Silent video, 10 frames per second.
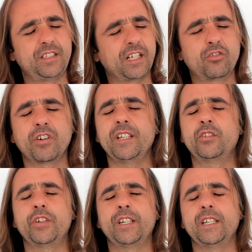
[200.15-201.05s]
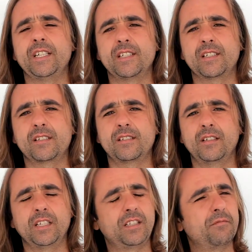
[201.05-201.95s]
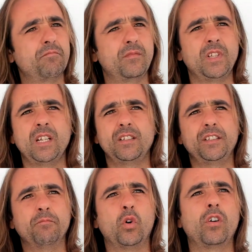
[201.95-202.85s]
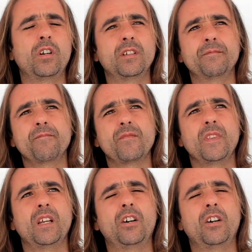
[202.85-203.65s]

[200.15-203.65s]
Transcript: the greater it is. And the more,